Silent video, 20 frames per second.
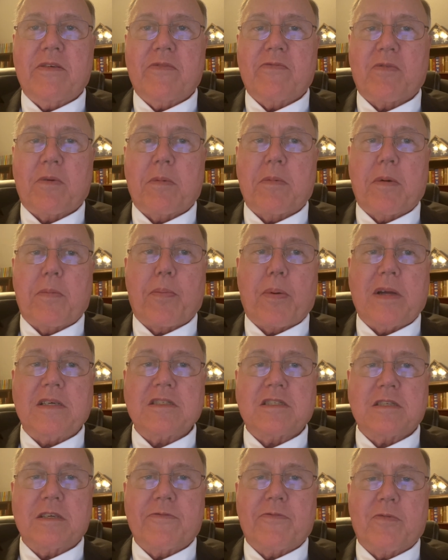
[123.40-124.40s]
from
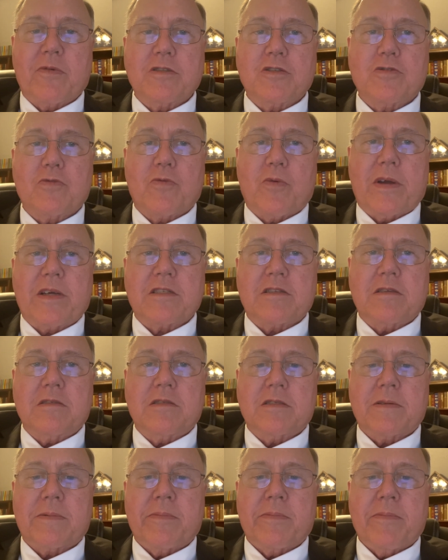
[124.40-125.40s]
oppressive
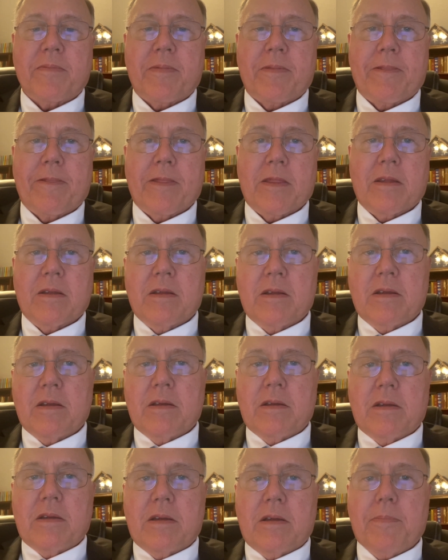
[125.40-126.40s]
restrictions
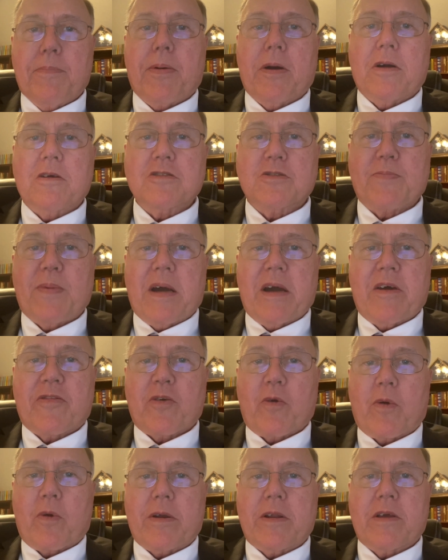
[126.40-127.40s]
imposed by
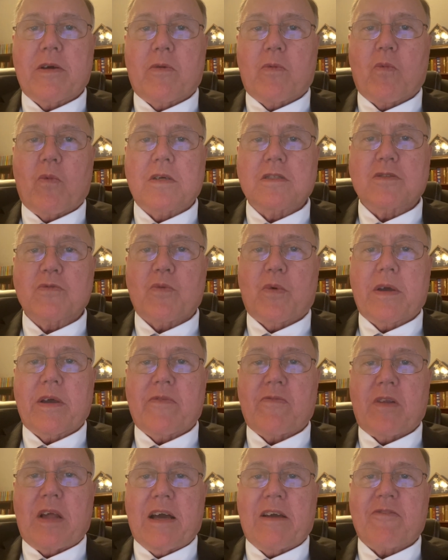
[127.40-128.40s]
authority on one's way
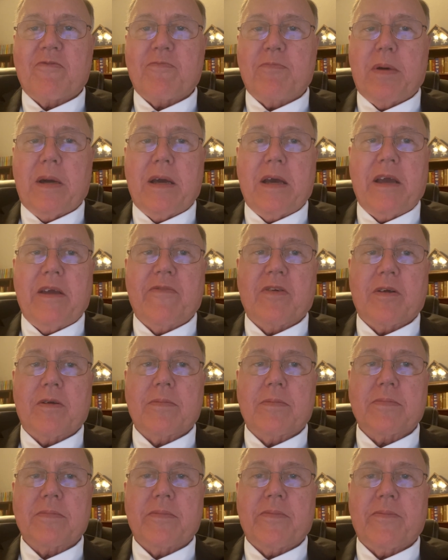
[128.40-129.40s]
of life,
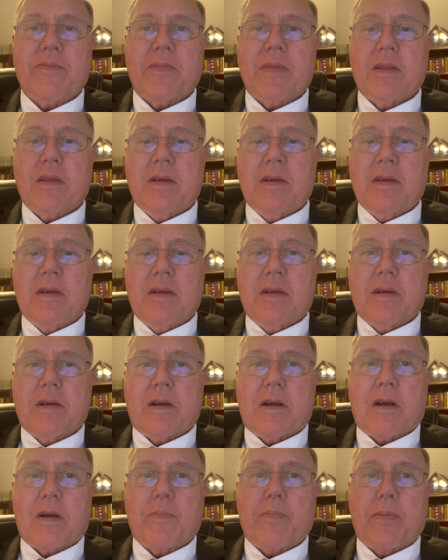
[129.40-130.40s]
behavior,
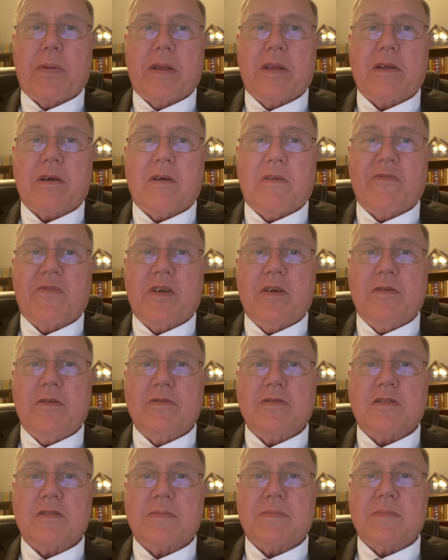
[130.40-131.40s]
or political
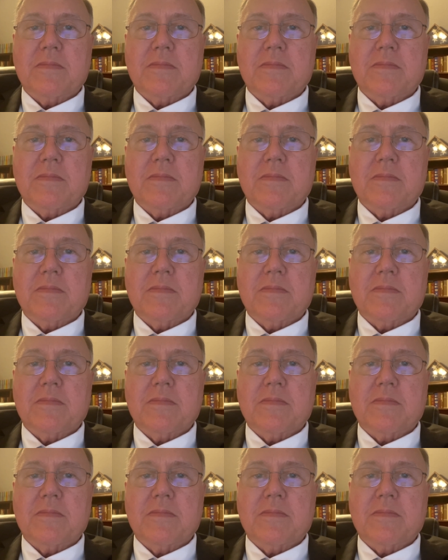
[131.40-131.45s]
views.